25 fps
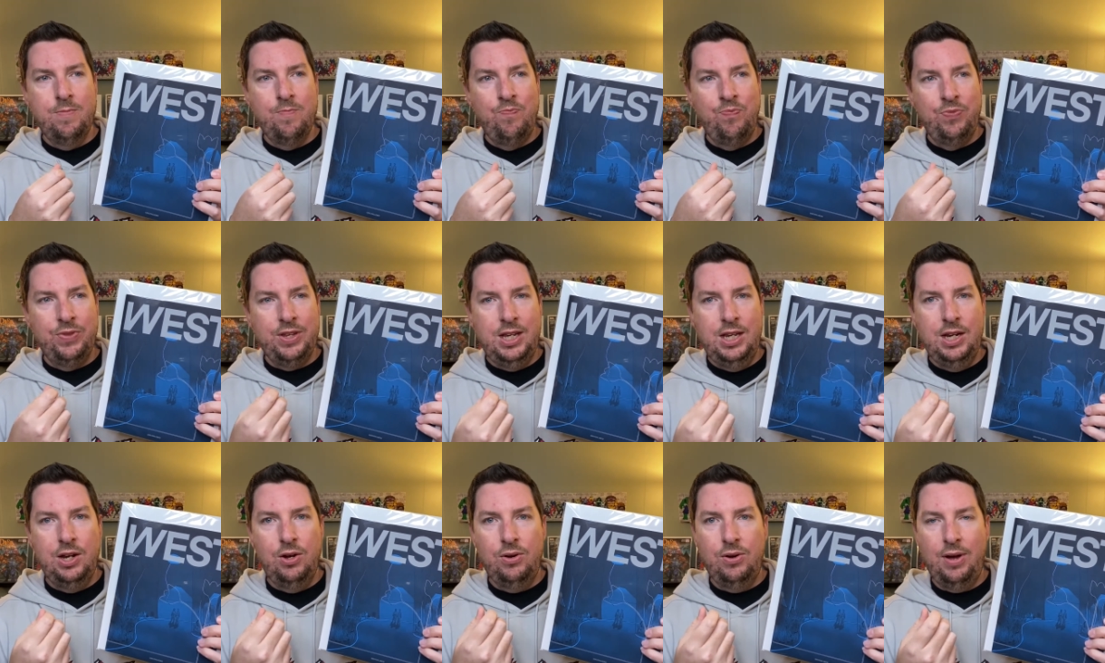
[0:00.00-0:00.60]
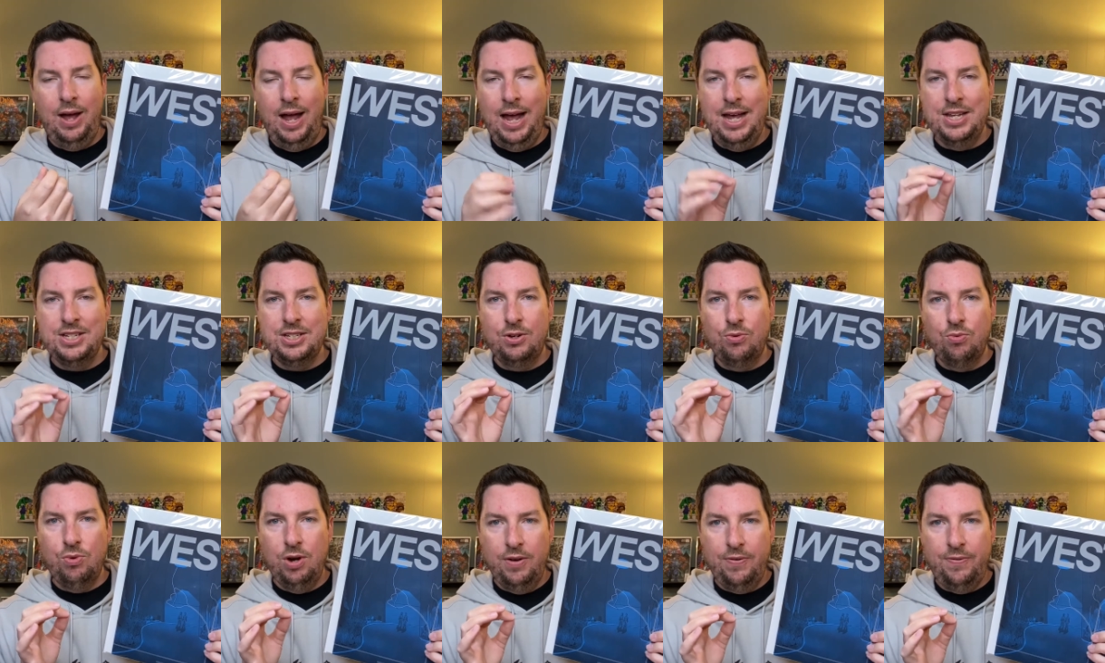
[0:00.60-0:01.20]
you know, has
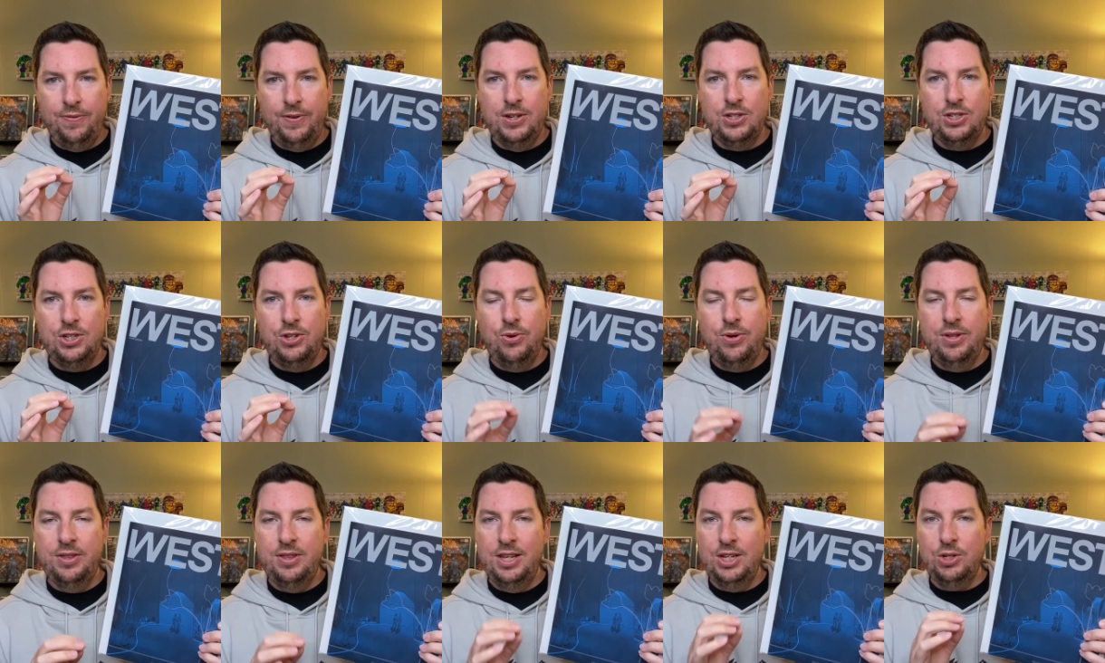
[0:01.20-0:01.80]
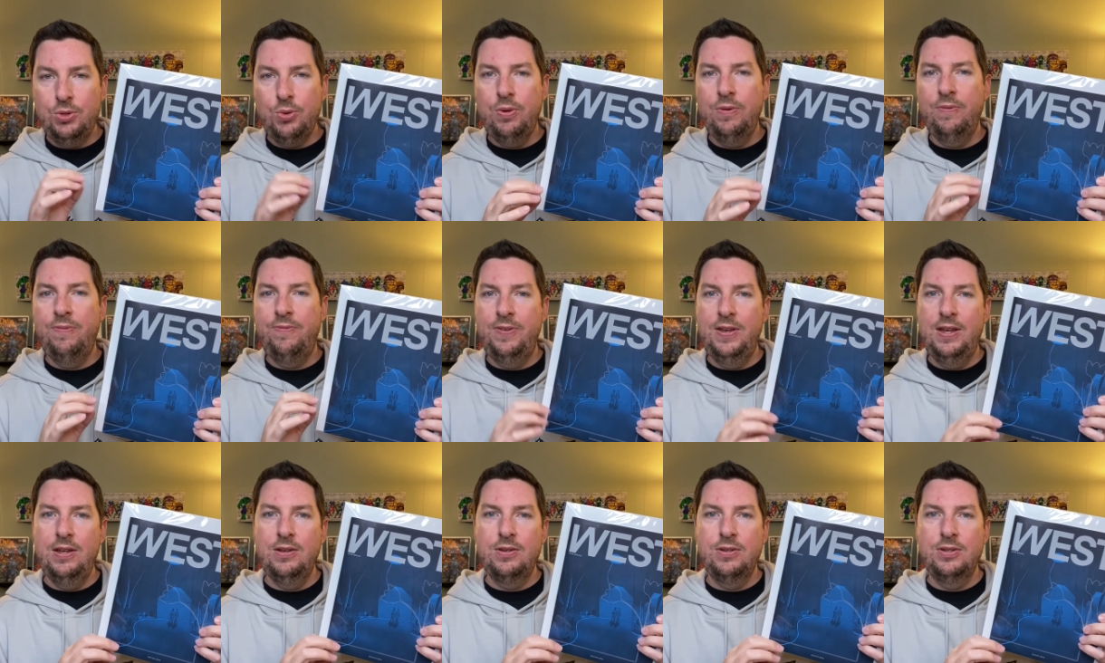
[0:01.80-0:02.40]
a roughness to it. This one
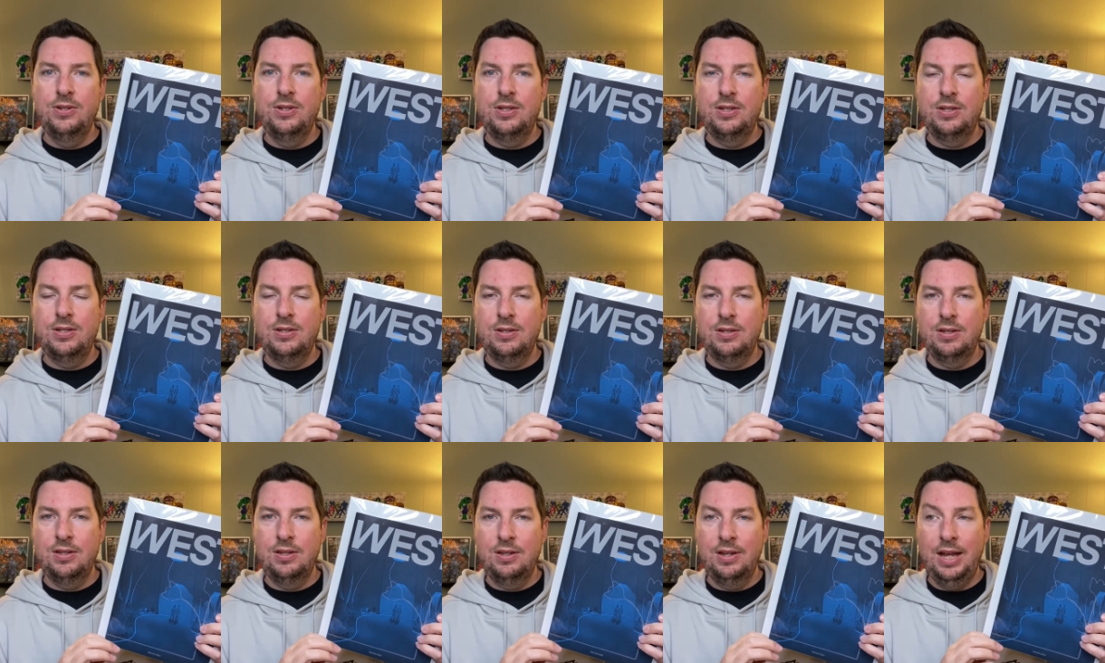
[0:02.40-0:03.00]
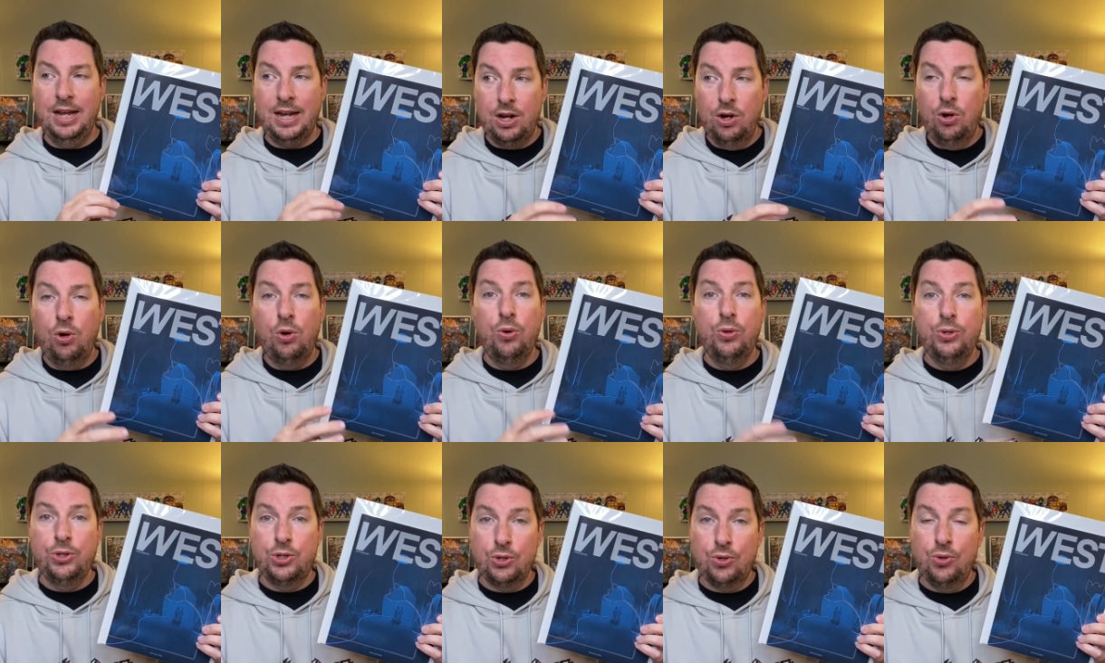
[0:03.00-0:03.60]
feels like an
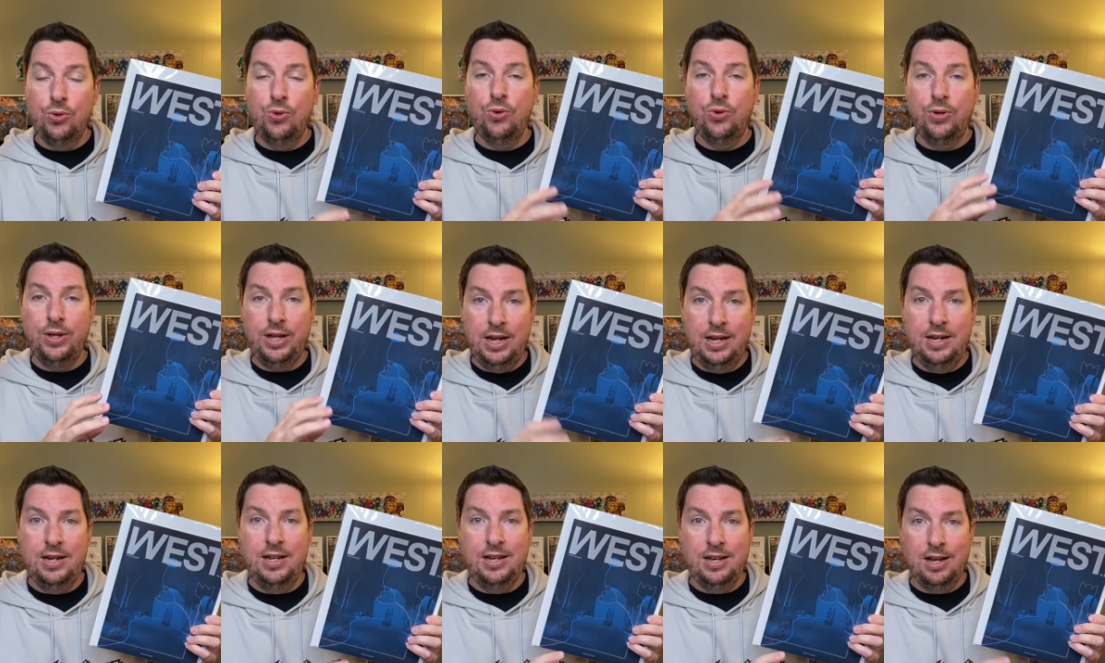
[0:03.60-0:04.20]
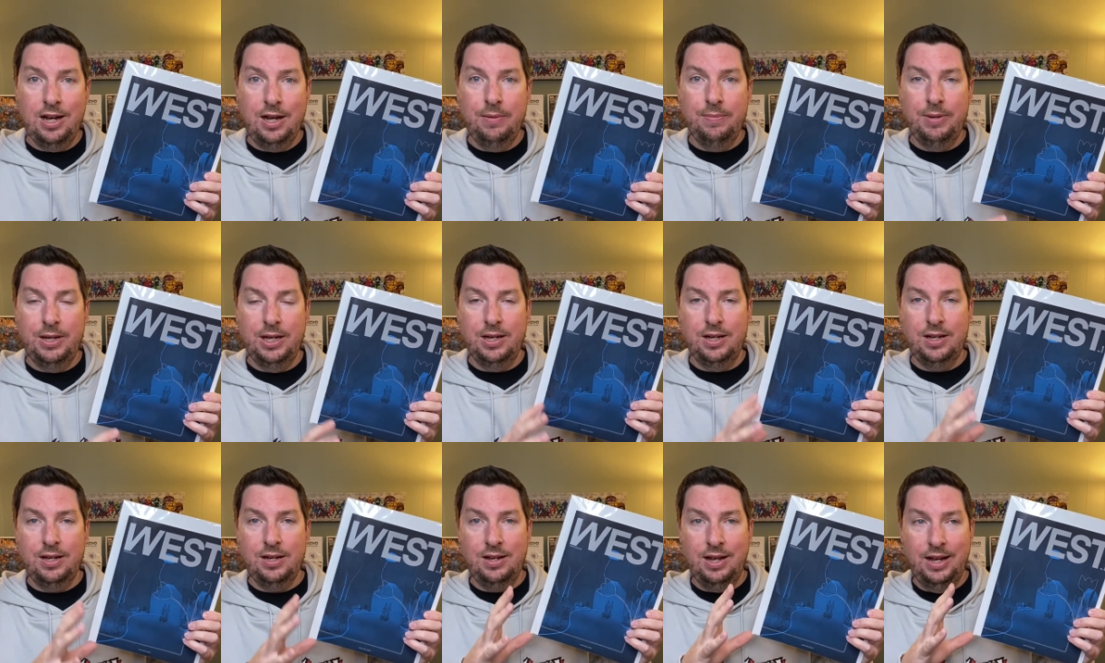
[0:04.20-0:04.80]
old school indie
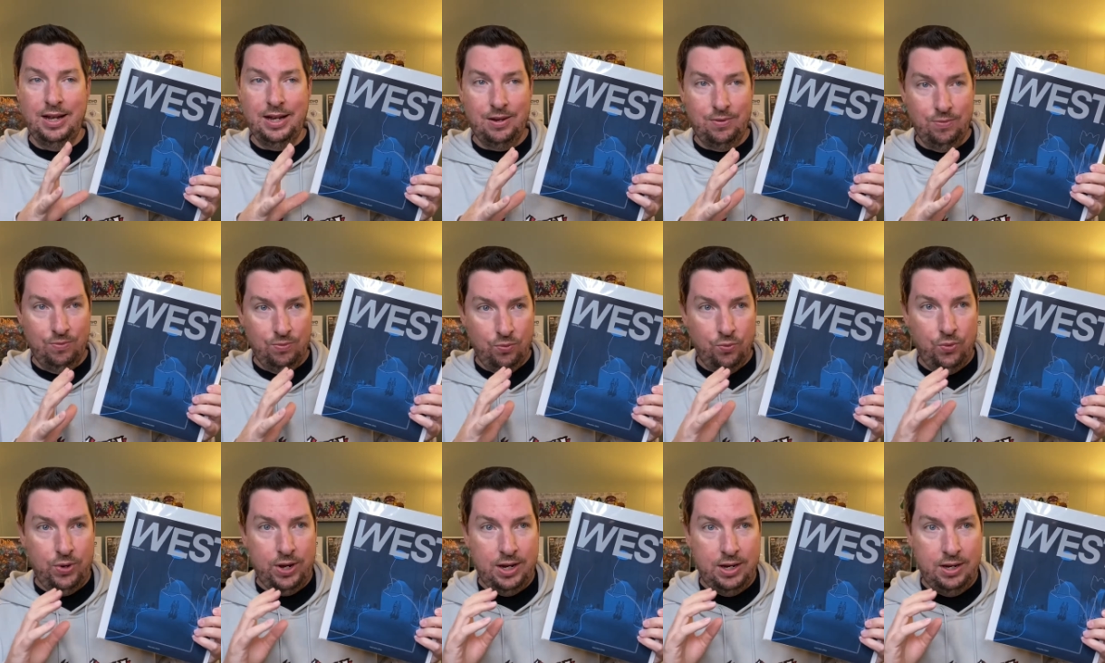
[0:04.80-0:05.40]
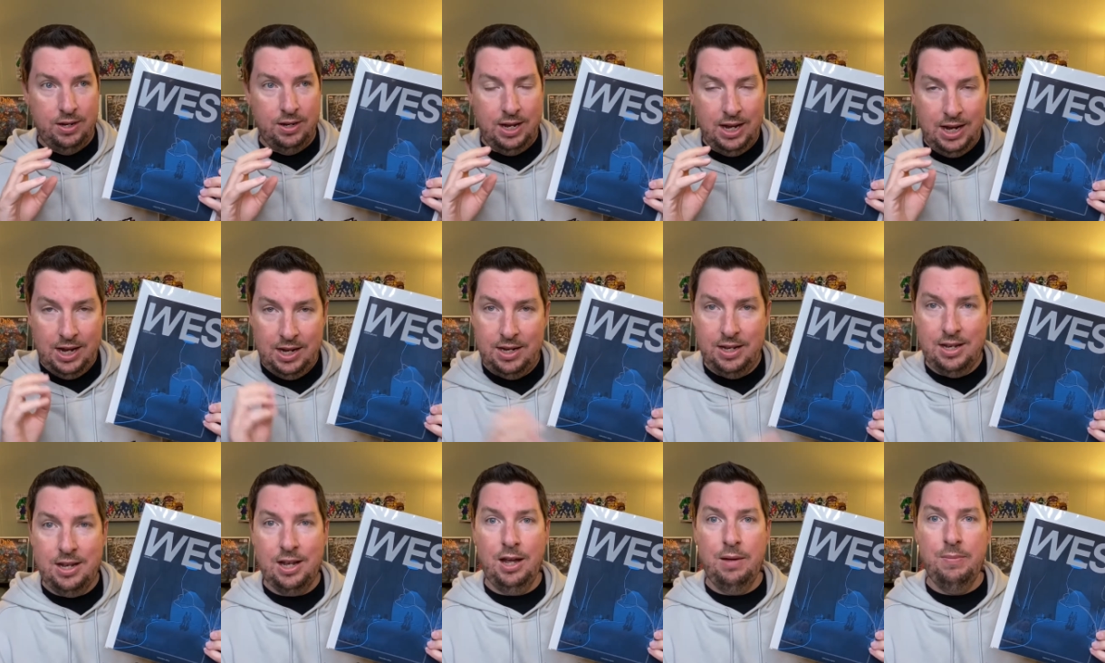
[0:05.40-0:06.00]
comic, like when
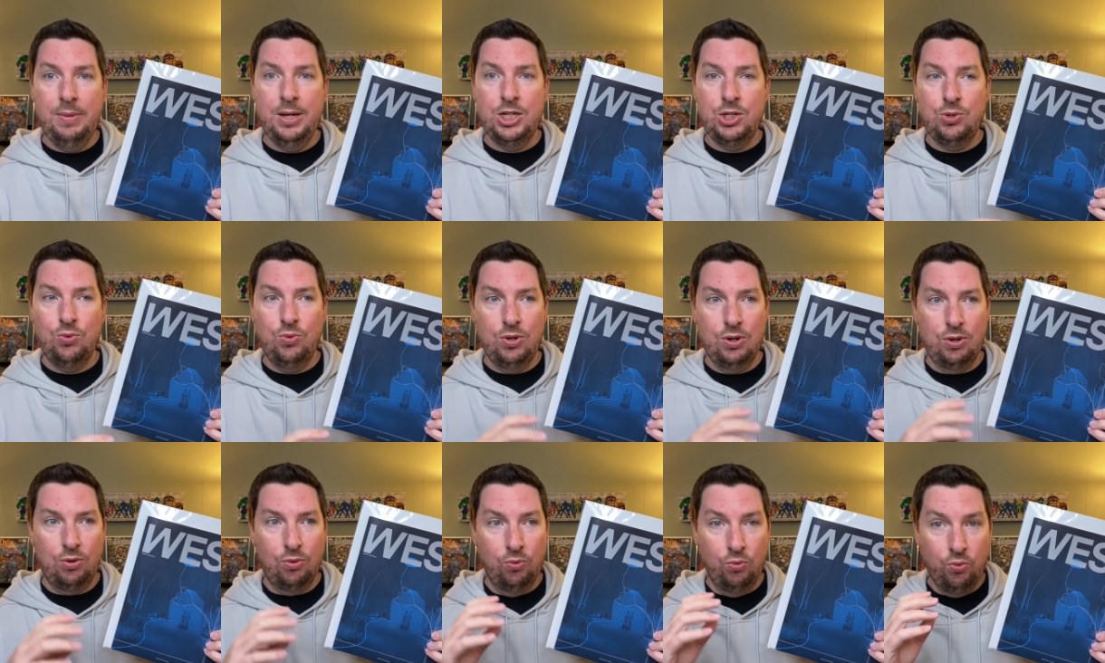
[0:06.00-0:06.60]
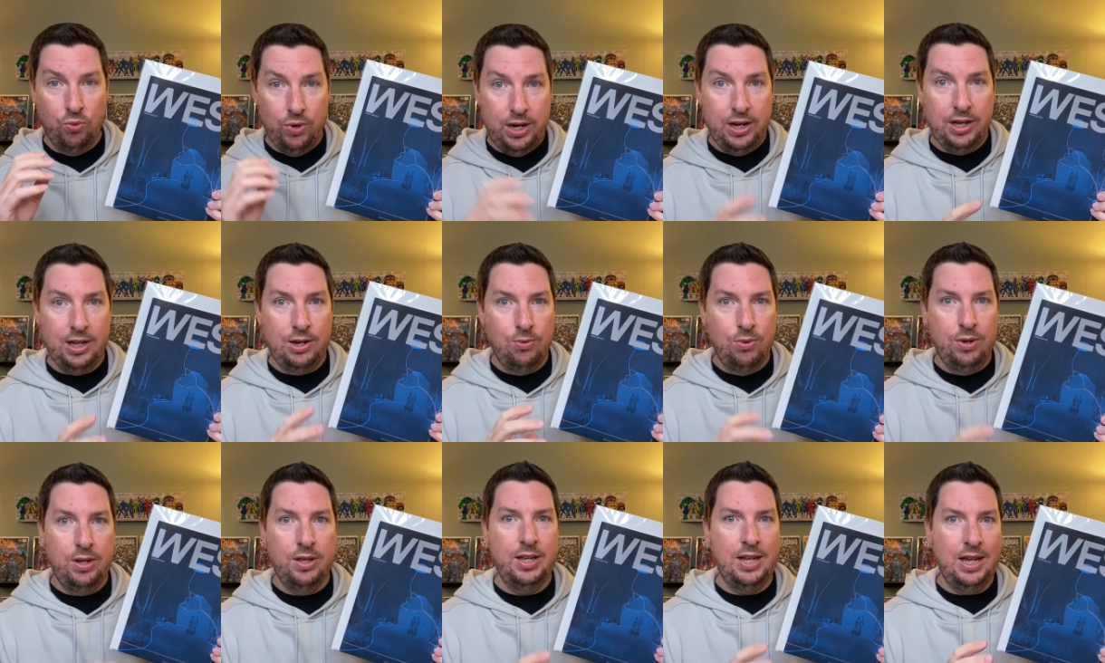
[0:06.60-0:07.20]
indie comics were really,
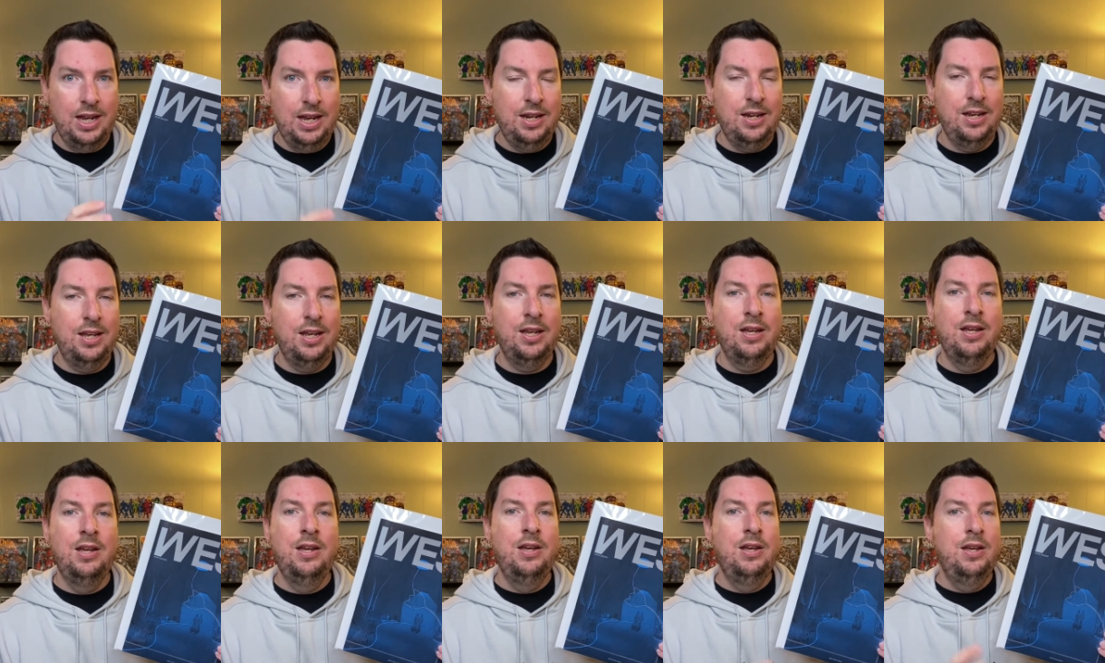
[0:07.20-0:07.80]
really indie